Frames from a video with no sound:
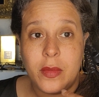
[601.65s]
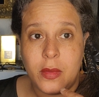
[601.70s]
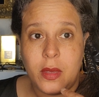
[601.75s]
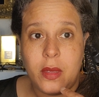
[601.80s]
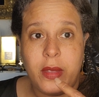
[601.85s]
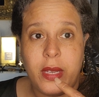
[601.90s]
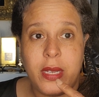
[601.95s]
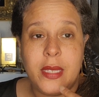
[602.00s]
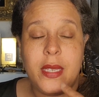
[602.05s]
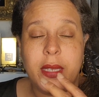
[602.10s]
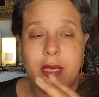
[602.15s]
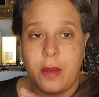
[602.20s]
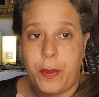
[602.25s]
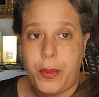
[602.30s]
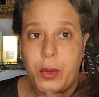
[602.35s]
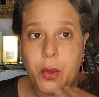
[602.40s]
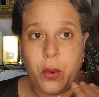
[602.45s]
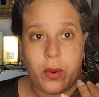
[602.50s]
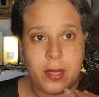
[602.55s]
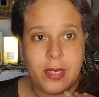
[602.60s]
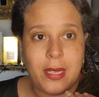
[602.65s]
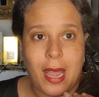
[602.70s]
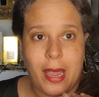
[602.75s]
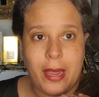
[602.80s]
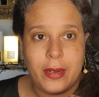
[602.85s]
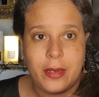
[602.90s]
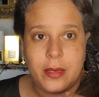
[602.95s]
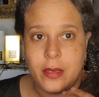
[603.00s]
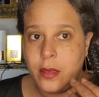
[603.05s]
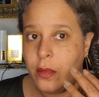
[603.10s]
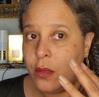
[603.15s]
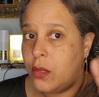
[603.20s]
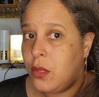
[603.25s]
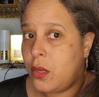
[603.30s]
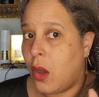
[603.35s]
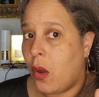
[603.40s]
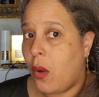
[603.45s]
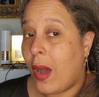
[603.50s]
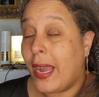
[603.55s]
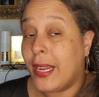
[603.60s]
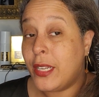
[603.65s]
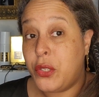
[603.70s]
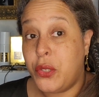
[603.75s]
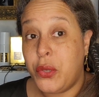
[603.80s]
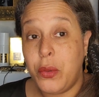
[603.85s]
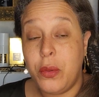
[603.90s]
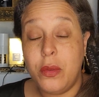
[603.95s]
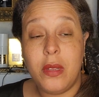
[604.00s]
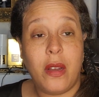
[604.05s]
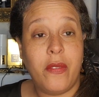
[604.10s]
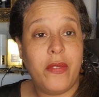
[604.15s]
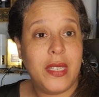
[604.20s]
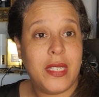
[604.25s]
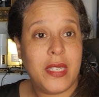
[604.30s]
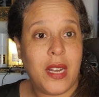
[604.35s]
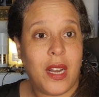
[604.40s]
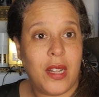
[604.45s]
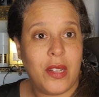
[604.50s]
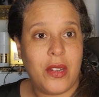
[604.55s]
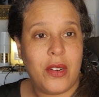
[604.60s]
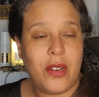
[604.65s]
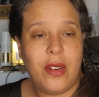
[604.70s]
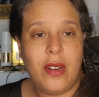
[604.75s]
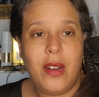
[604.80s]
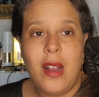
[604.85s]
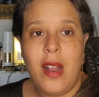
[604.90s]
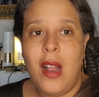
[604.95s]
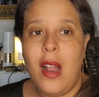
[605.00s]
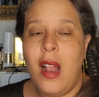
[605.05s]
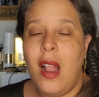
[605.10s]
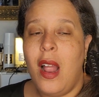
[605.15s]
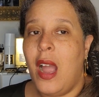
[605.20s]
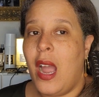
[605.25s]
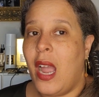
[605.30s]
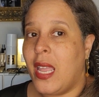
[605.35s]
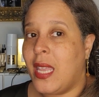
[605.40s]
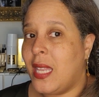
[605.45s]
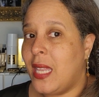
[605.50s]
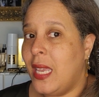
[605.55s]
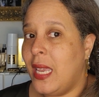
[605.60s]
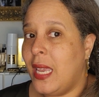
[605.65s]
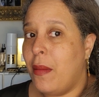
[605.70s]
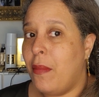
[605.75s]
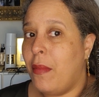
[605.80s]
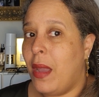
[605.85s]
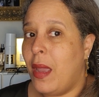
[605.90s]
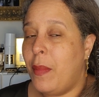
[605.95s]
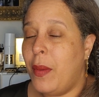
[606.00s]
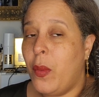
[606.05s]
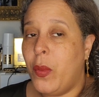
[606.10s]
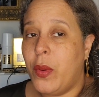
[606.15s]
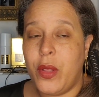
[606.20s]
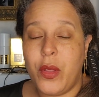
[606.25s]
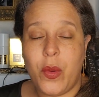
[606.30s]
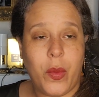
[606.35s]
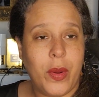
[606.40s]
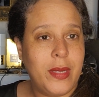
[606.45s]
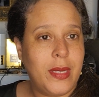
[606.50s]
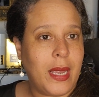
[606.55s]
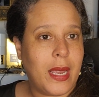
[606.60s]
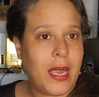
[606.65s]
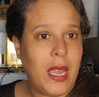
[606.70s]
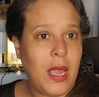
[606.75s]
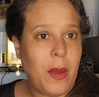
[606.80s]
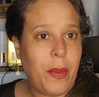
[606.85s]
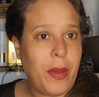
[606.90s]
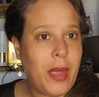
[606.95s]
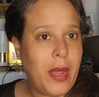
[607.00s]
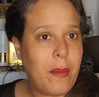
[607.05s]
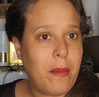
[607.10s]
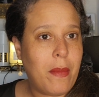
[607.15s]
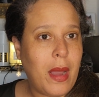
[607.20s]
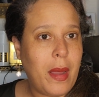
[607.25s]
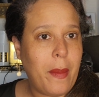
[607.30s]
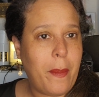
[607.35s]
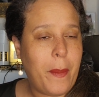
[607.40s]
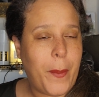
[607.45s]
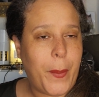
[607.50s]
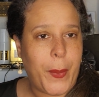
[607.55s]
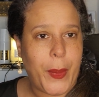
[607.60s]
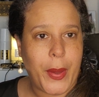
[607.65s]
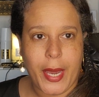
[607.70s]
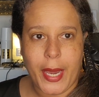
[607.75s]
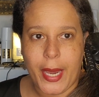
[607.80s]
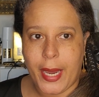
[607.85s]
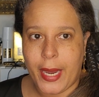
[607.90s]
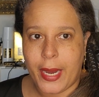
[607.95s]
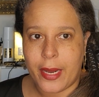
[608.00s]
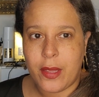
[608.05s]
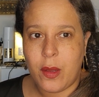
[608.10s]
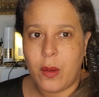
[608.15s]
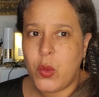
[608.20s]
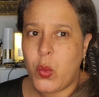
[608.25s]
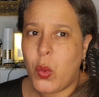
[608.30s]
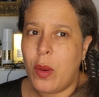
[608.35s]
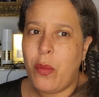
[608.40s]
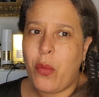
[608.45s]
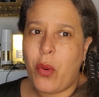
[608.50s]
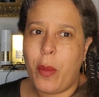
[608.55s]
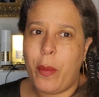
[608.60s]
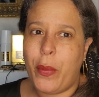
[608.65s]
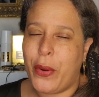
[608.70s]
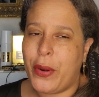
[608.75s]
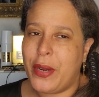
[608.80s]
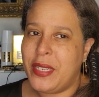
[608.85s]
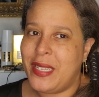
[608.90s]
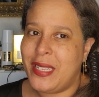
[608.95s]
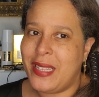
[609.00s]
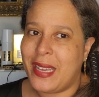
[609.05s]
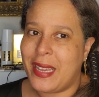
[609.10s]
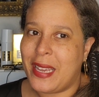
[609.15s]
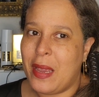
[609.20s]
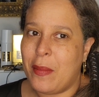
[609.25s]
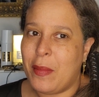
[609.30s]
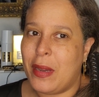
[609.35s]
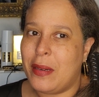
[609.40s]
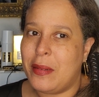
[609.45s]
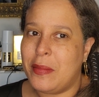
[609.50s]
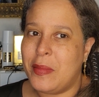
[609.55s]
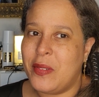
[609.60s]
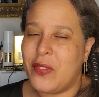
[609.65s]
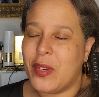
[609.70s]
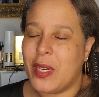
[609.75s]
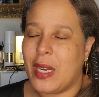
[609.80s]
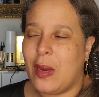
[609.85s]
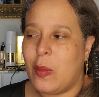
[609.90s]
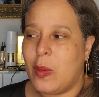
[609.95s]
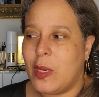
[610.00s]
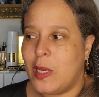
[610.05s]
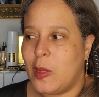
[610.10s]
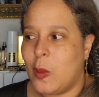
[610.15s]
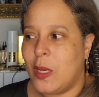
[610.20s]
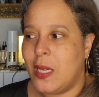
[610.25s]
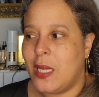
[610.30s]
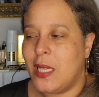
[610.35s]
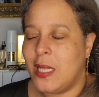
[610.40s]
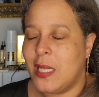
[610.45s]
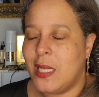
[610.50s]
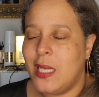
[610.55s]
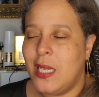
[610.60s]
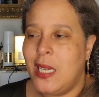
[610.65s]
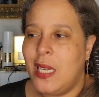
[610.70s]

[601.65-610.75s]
This is a pure satin. So I do love this color. I think it might be one of the ones I keep in my bag. There was one more burgundy that came out. I forgot what it was.